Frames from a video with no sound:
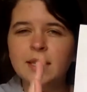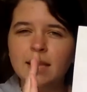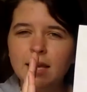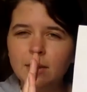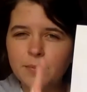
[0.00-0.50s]

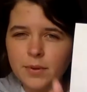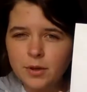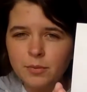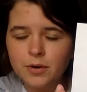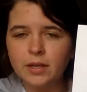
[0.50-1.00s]
They hit
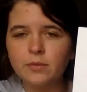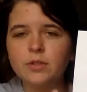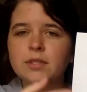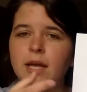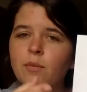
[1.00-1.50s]
puberty,
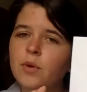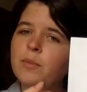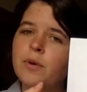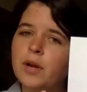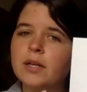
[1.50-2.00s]
which is that
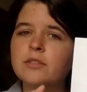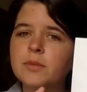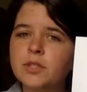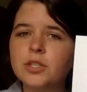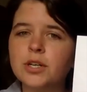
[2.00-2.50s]
reproductive
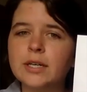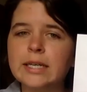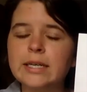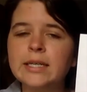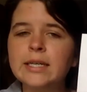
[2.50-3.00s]

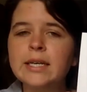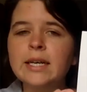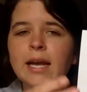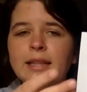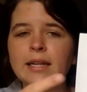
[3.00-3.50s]
maturity,
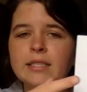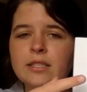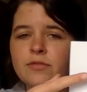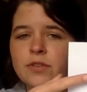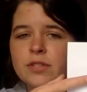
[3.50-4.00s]
and that's
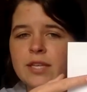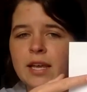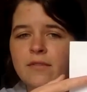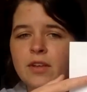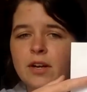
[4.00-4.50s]
the first day
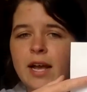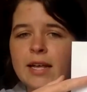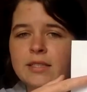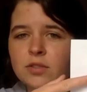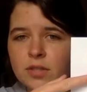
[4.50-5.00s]
of their
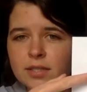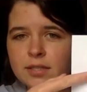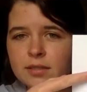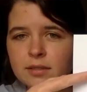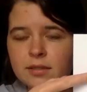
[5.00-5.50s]

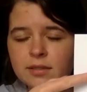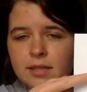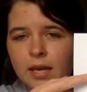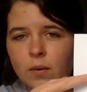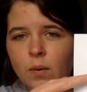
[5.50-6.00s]
estrus
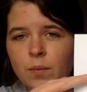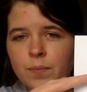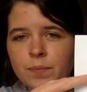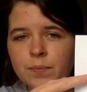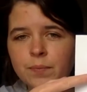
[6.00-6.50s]
cycle,
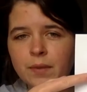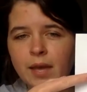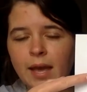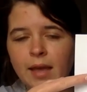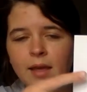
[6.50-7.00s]

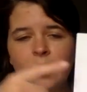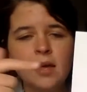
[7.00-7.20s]
okay?